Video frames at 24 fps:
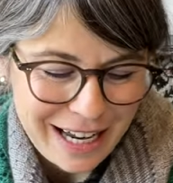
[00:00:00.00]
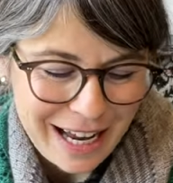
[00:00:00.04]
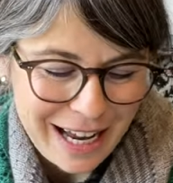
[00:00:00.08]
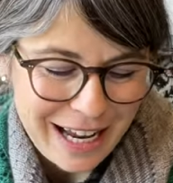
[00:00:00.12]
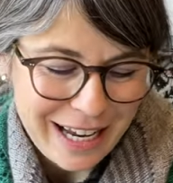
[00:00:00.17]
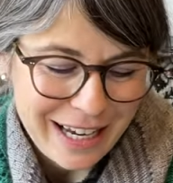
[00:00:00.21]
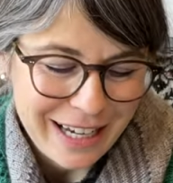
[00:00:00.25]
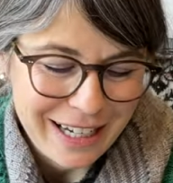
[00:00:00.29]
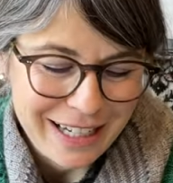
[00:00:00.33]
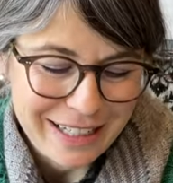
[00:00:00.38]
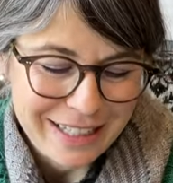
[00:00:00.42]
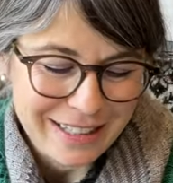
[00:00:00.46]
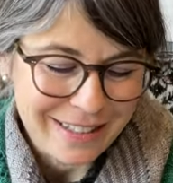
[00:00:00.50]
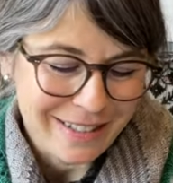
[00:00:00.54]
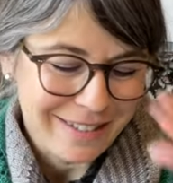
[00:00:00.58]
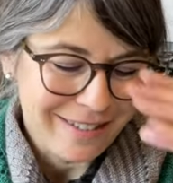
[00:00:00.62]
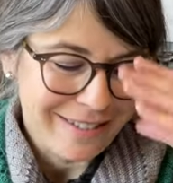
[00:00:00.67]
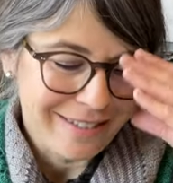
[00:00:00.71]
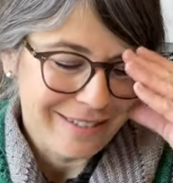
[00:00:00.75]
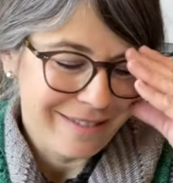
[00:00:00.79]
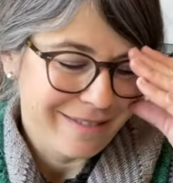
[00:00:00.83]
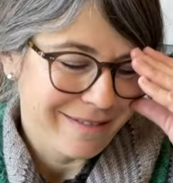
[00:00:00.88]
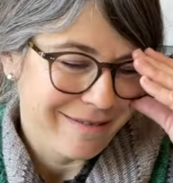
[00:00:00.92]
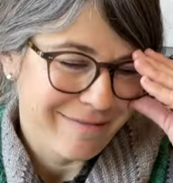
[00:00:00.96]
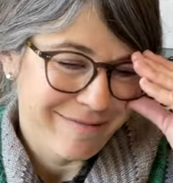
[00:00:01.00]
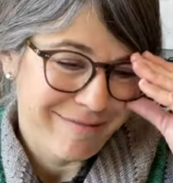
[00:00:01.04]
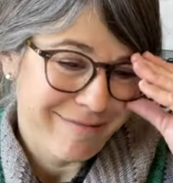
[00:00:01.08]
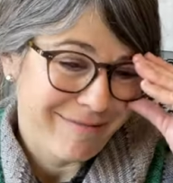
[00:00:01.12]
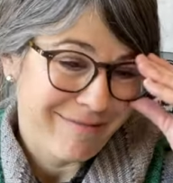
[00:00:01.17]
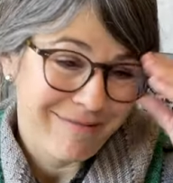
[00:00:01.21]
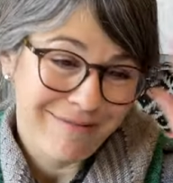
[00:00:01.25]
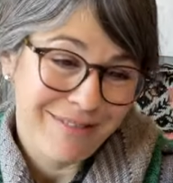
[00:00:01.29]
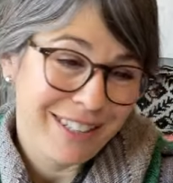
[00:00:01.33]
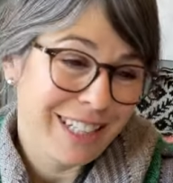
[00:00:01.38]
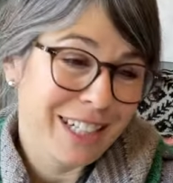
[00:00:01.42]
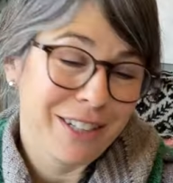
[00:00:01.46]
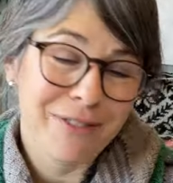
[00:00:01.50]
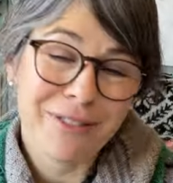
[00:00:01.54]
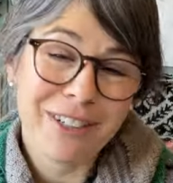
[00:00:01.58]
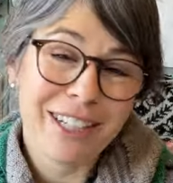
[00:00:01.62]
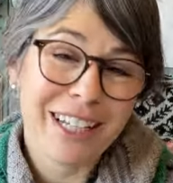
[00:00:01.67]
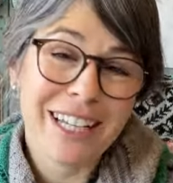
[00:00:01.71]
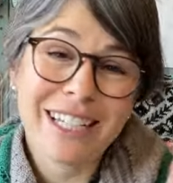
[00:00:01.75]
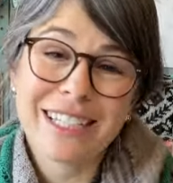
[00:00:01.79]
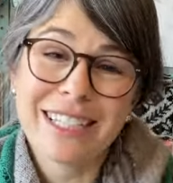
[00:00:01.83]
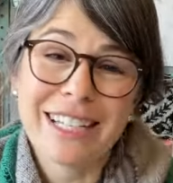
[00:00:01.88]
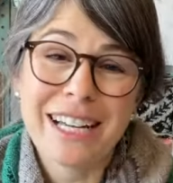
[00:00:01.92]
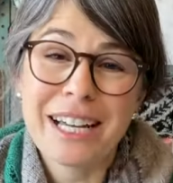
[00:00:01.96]
I didn't
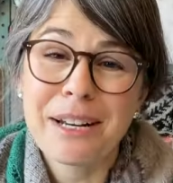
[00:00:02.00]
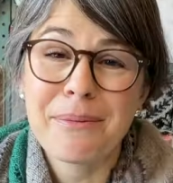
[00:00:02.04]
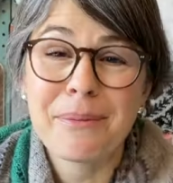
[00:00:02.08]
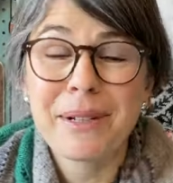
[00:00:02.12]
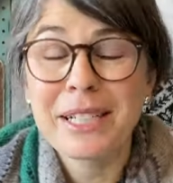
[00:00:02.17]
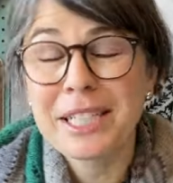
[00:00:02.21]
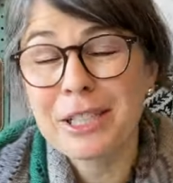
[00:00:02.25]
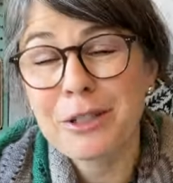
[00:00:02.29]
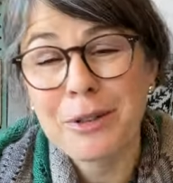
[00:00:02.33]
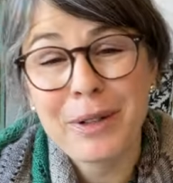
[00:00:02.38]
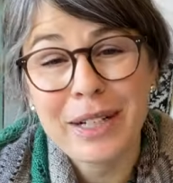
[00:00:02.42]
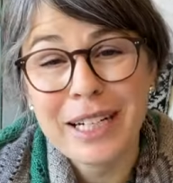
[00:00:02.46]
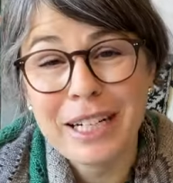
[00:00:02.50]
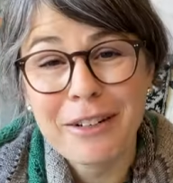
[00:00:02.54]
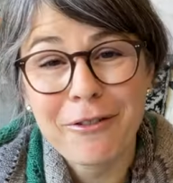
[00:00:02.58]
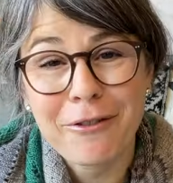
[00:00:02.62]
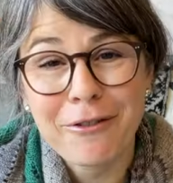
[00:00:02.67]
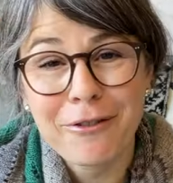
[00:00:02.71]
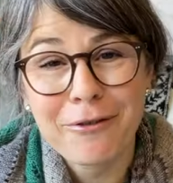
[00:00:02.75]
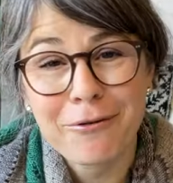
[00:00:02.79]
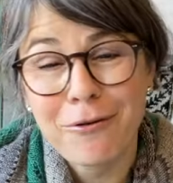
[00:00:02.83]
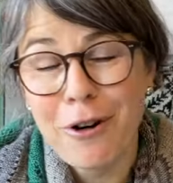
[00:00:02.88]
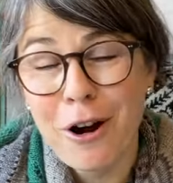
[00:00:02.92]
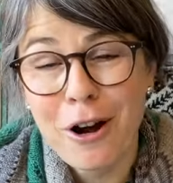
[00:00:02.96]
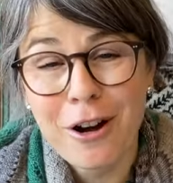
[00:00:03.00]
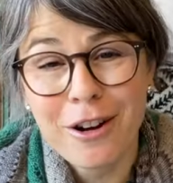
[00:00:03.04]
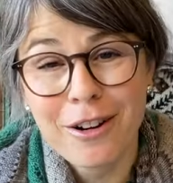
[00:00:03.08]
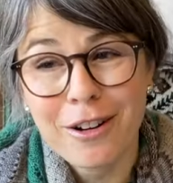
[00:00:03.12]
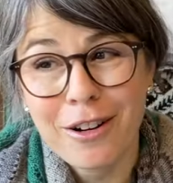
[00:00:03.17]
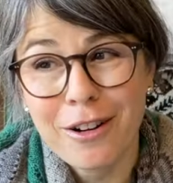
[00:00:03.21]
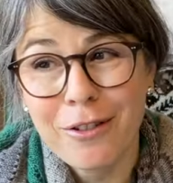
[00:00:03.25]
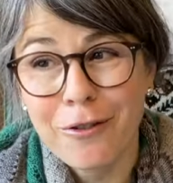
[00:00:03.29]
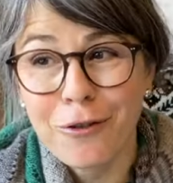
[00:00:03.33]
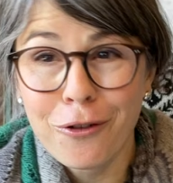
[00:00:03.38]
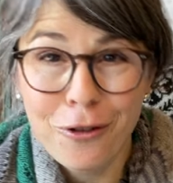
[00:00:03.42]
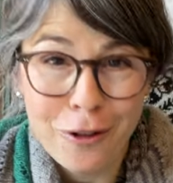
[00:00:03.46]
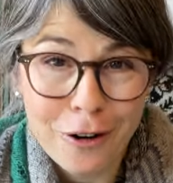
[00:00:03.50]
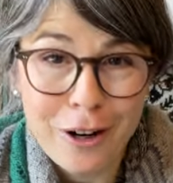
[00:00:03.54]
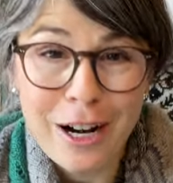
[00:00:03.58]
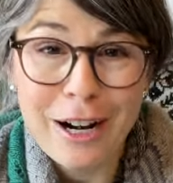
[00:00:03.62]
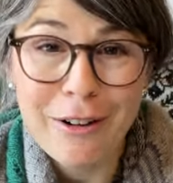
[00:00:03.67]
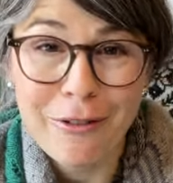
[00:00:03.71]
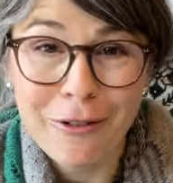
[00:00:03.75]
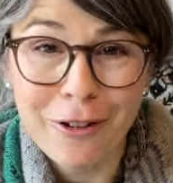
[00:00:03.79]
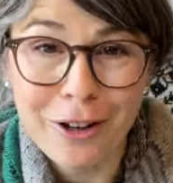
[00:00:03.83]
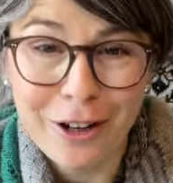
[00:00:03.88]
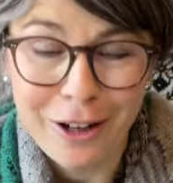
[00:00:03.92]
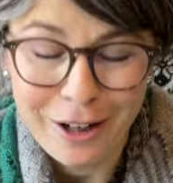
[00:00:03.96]
realize I had been doing it wrong
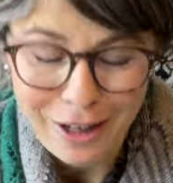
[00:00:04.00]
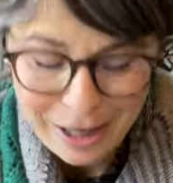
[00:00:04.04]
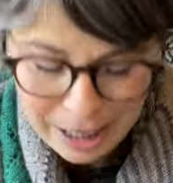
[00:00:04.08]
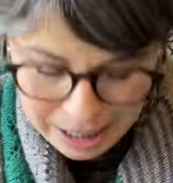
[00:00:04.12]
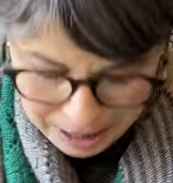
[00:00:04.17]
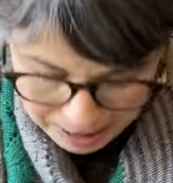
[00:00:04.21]
forever.